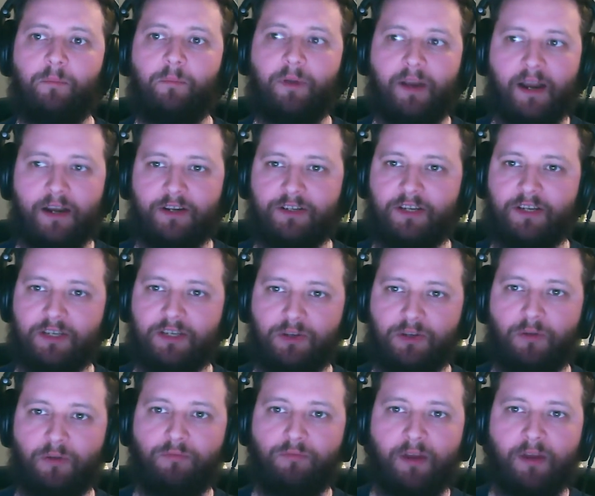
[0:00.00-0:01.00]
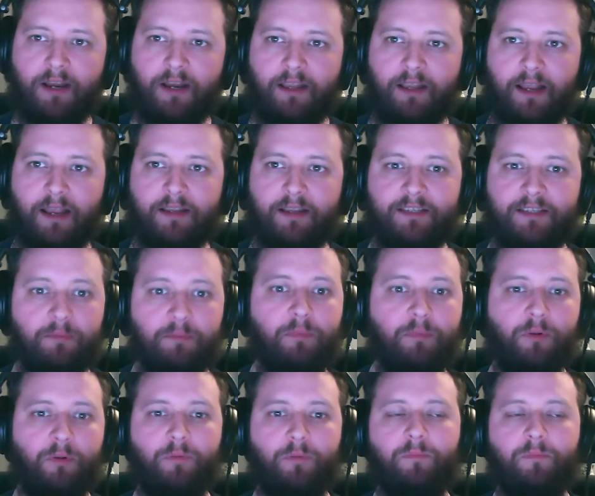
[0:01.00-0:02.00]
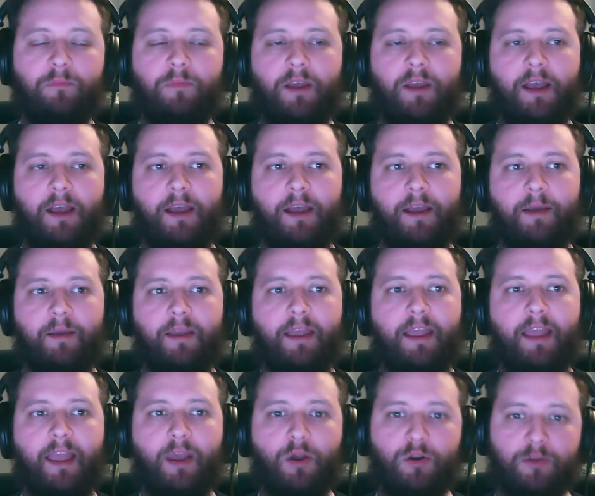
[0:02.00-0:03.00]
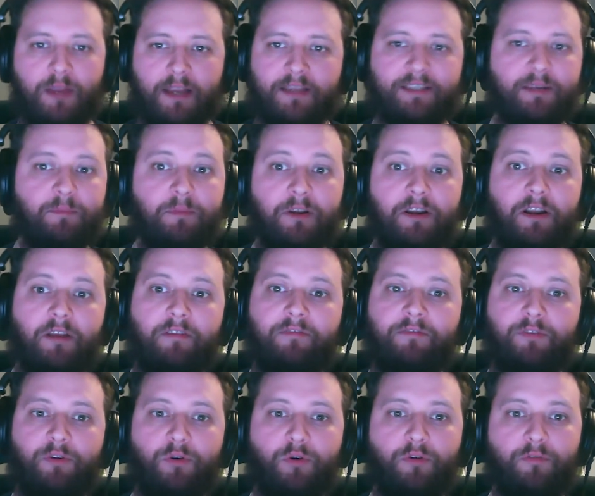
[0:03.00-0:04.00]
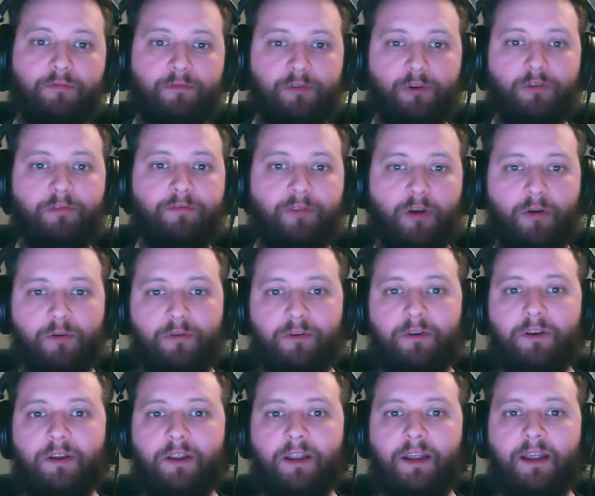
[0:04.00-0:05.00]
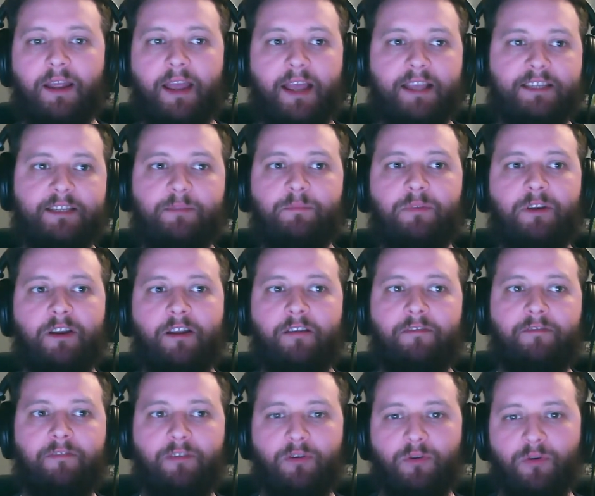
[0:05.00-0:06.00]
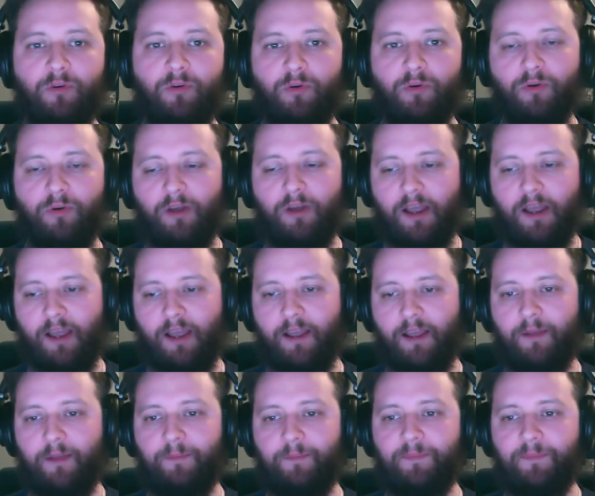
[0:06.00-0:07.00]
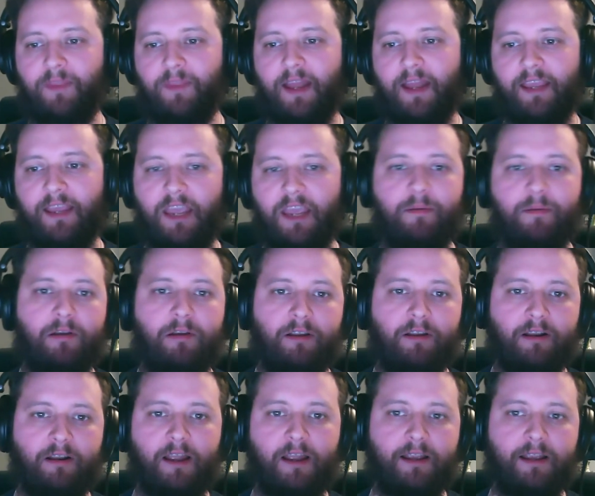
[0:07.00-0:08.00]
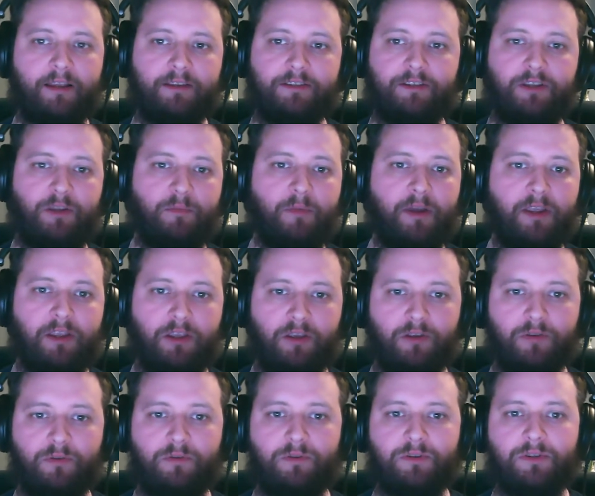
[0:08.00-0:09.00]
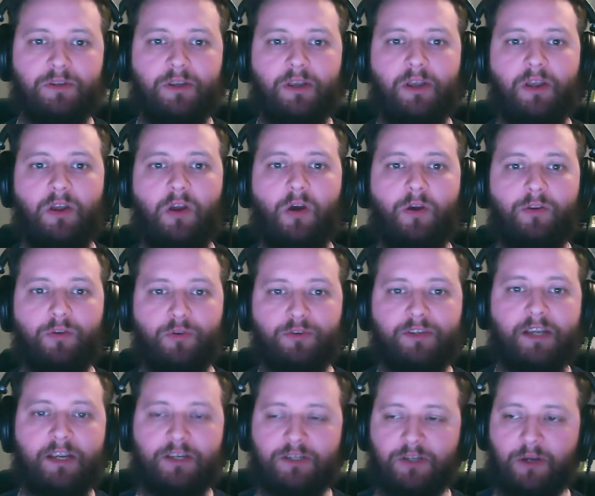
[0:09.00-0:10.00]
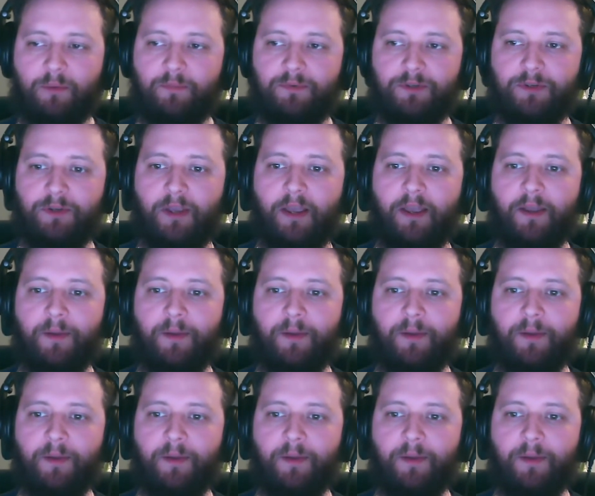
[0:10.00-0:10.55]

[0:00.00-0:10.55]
But actually, it's not really that simple. It's simple enough for your phone. It's simple enough for your any email clients that you might use on your desktops.